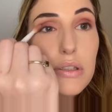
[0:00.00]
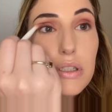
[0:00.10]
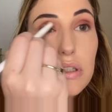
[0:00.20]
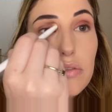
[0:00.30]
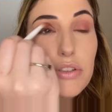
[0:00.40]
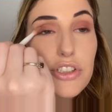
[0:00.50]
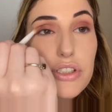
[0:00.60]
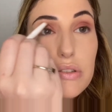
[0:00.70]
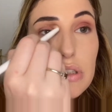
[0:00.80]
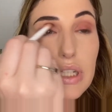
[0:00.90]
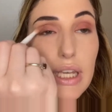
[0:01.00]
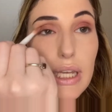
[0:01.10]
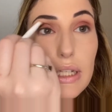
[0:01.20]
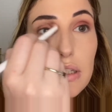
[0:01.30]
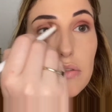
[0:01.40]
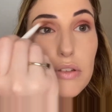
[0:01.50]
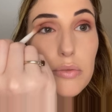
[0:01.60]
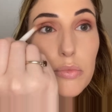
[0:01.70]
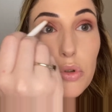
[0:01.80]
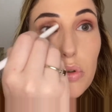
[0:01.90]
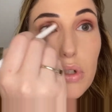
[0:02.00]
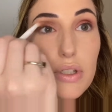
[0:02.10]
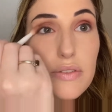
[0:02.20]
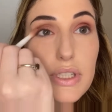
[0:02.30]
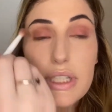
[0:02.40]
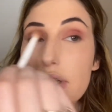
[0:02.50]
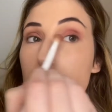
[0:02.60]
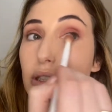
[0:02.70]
If you just want to add even more of like